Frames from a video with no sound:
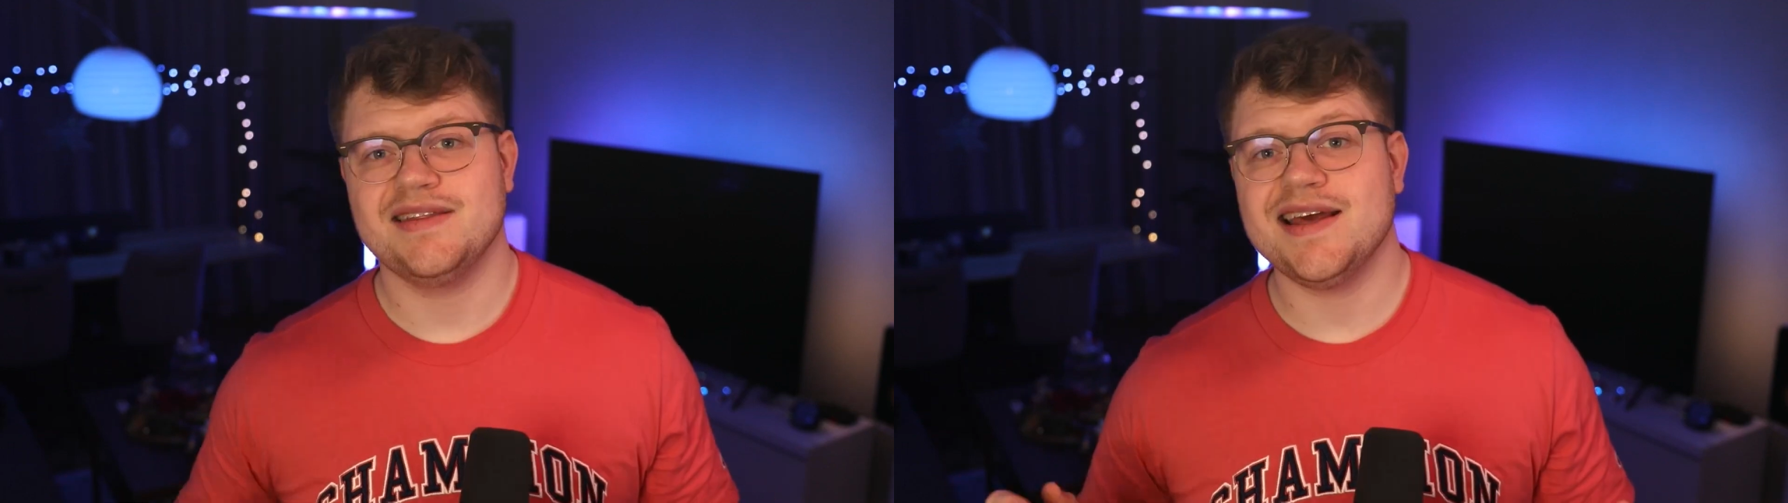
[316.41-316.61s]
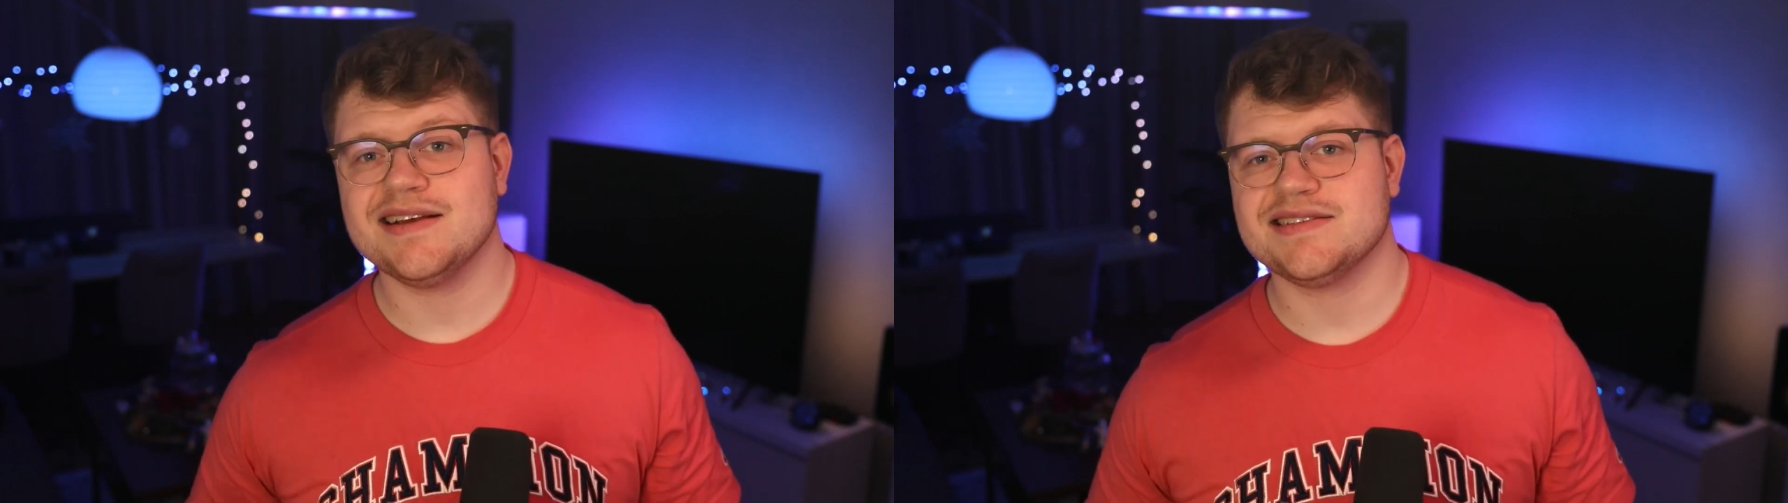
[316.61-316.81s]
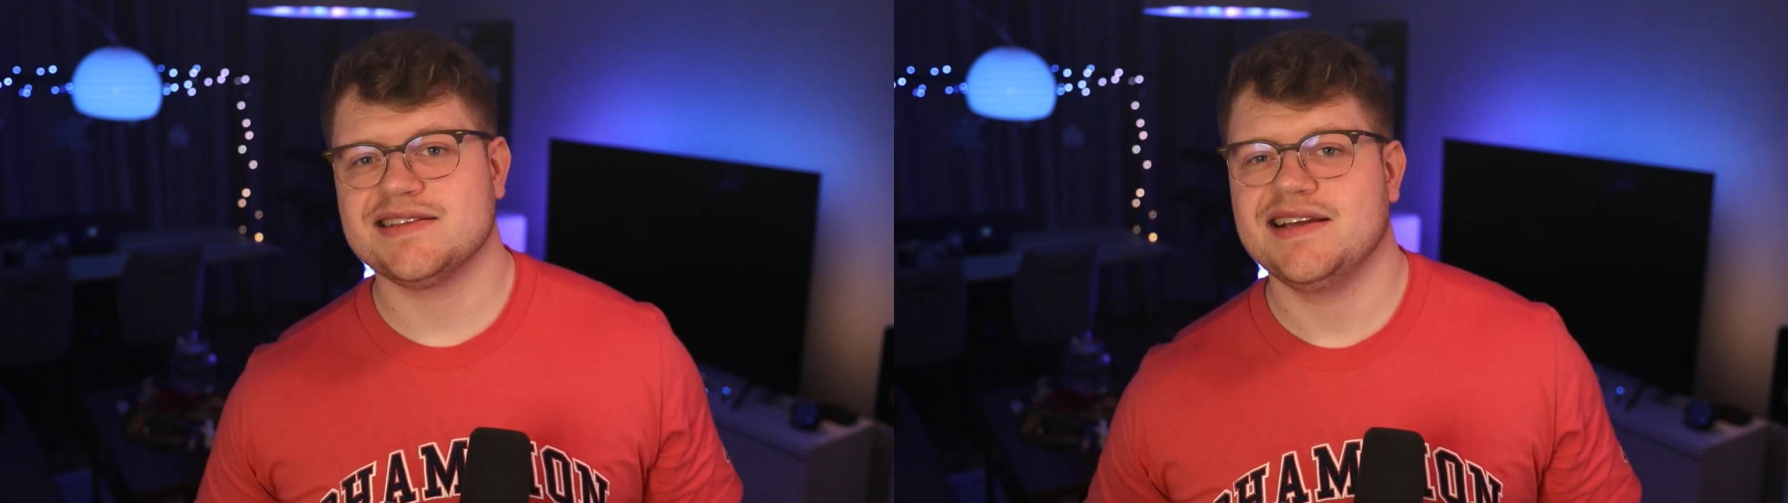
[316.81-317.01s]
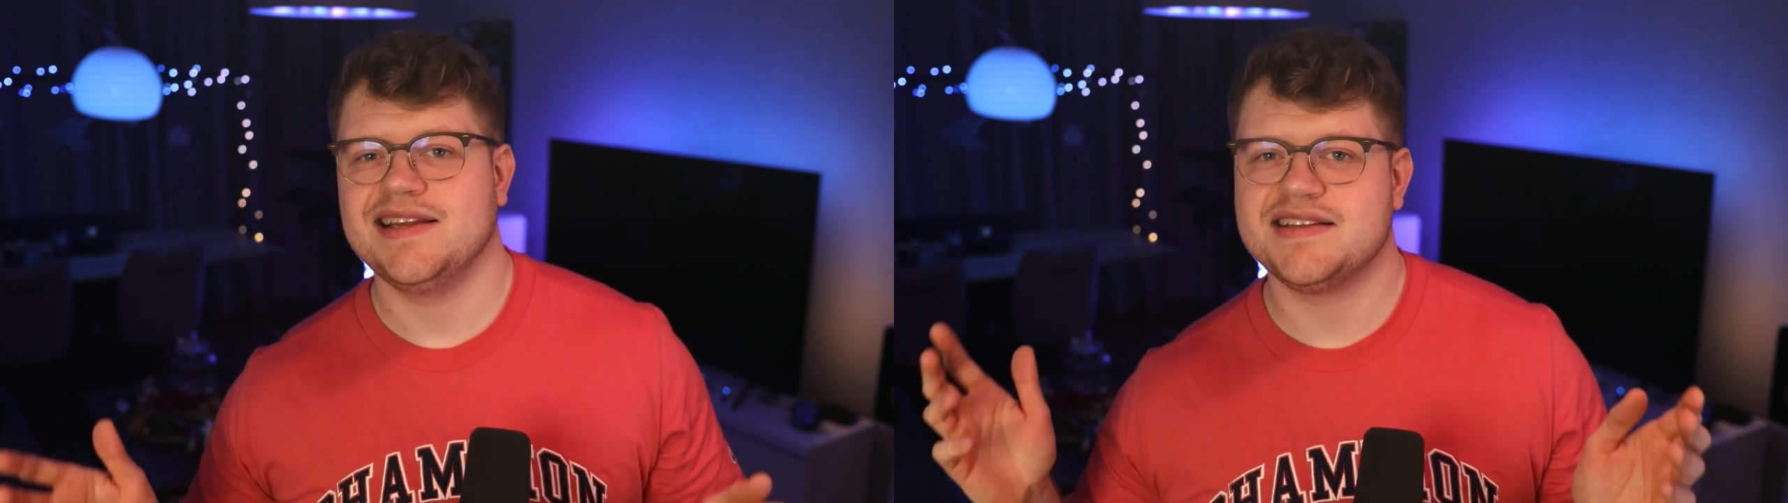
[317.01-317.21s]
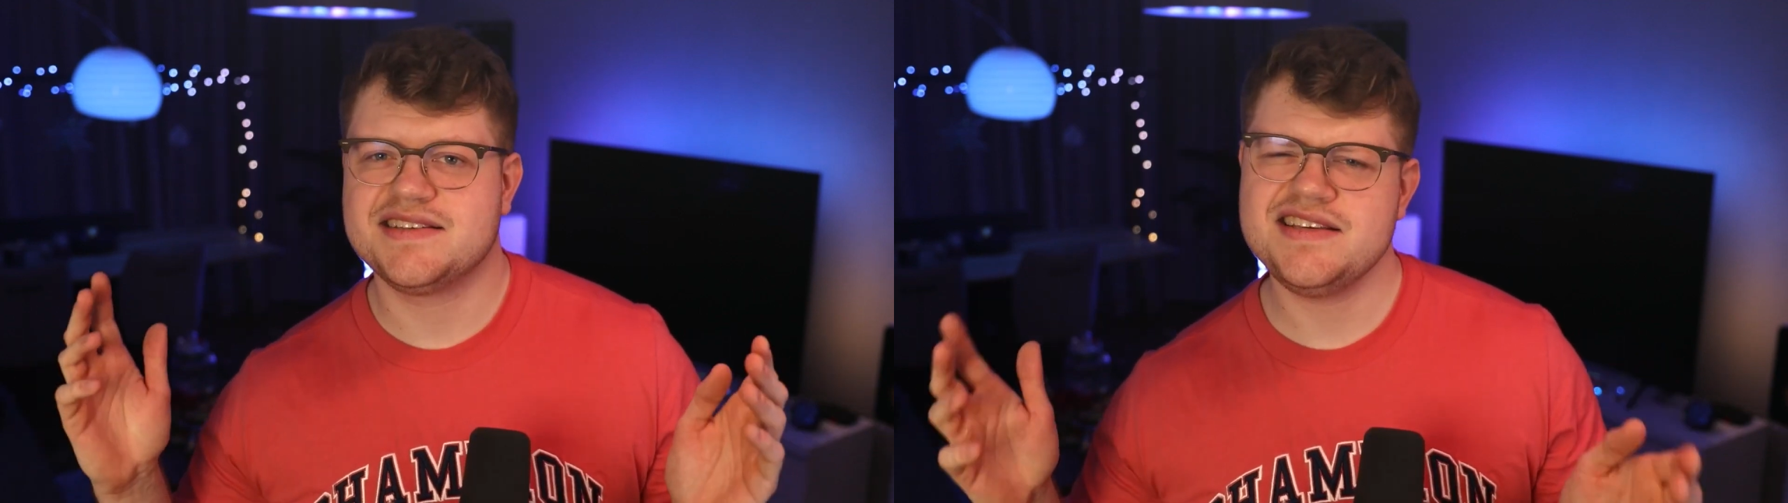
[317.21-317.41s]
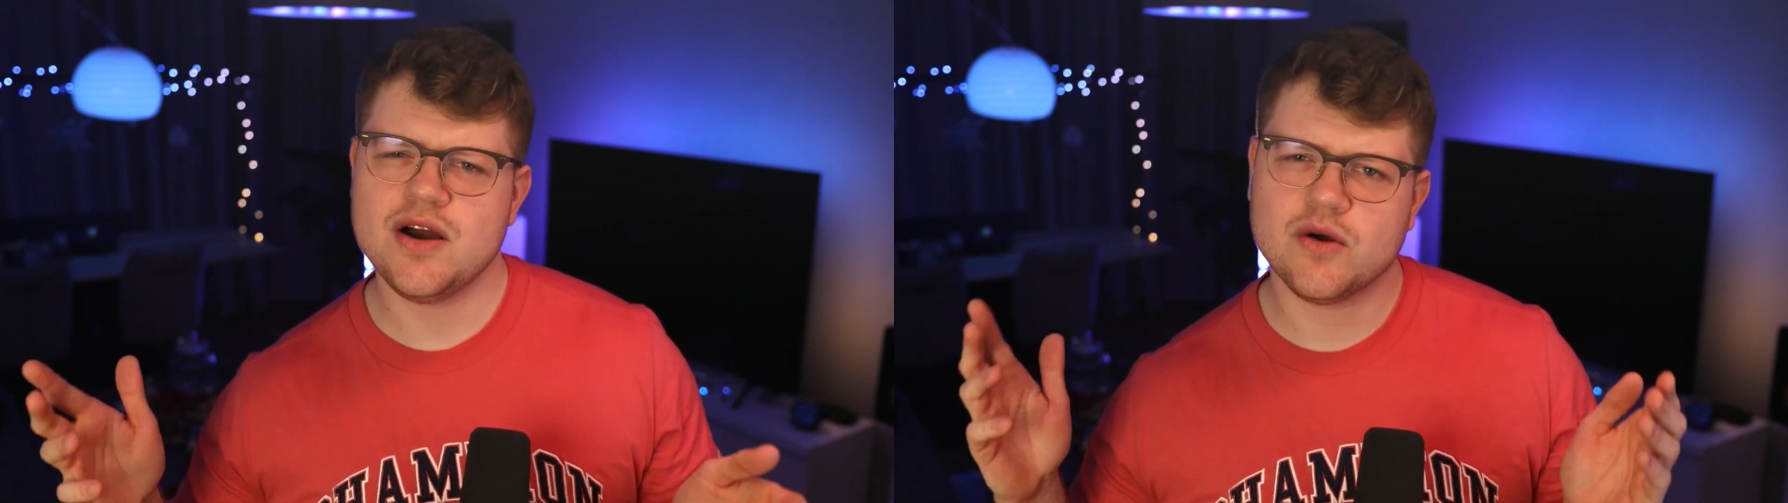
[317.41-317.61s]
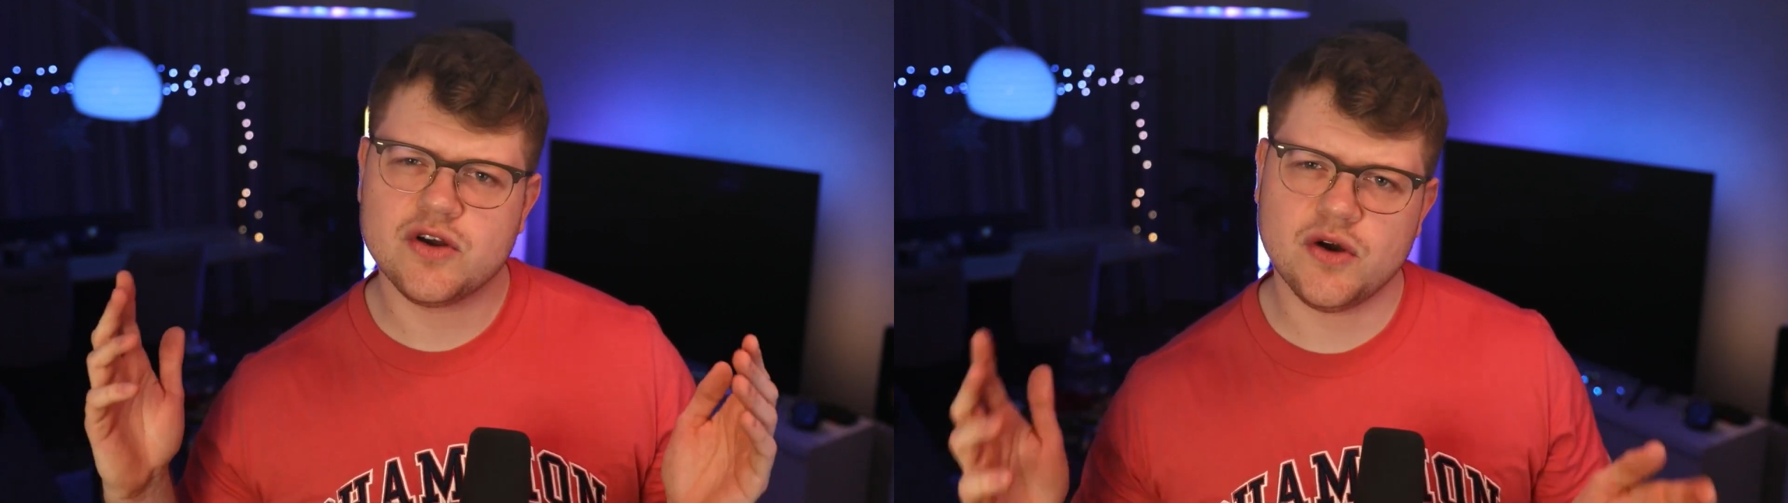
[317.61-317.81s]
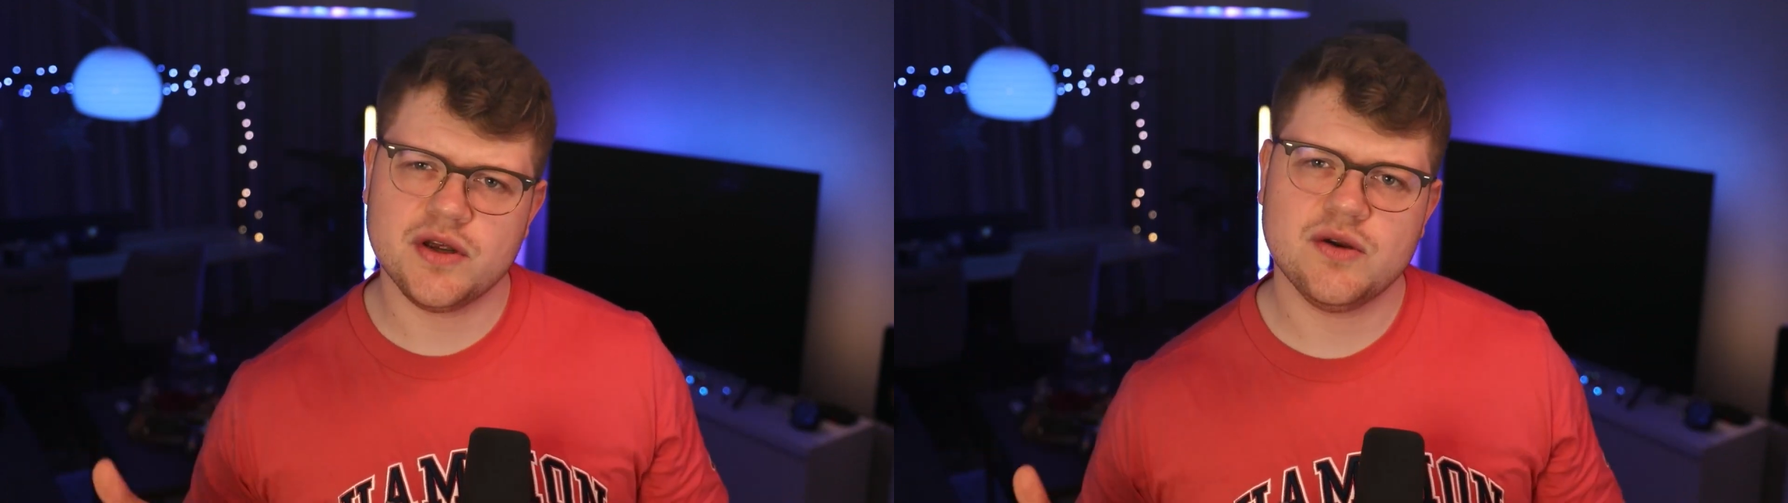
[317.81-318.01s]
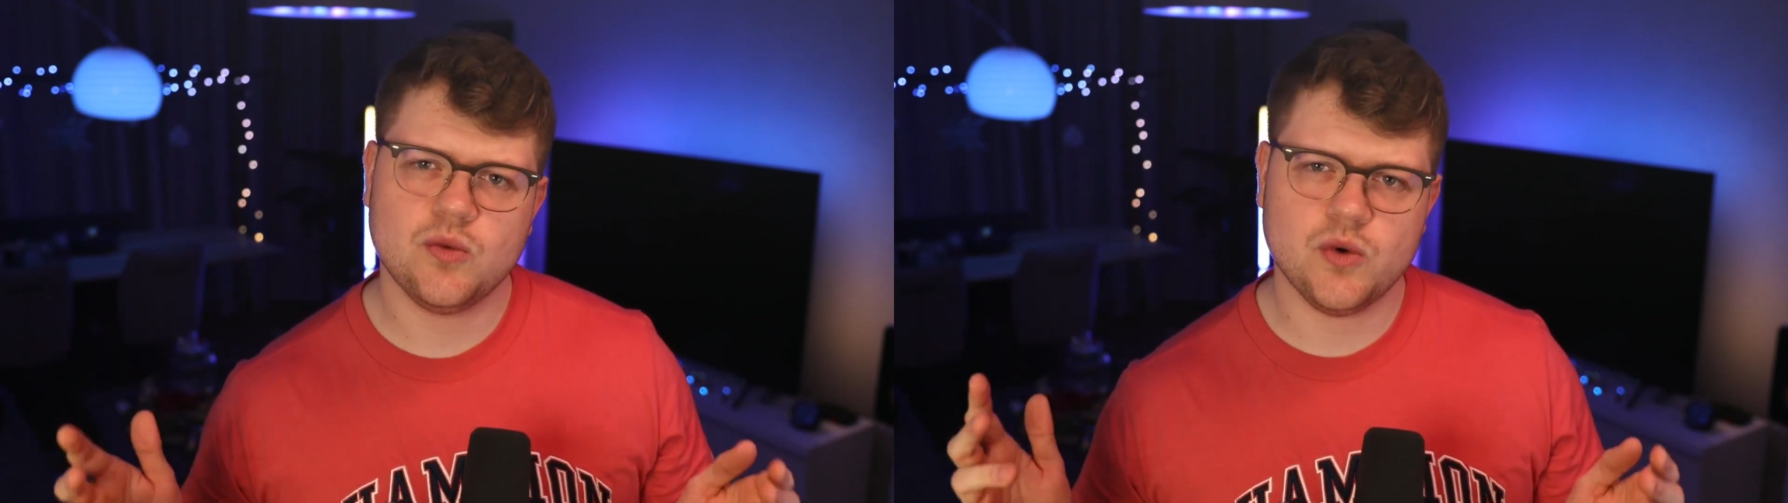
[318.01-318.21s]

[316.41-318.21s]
Next, let's see how Koin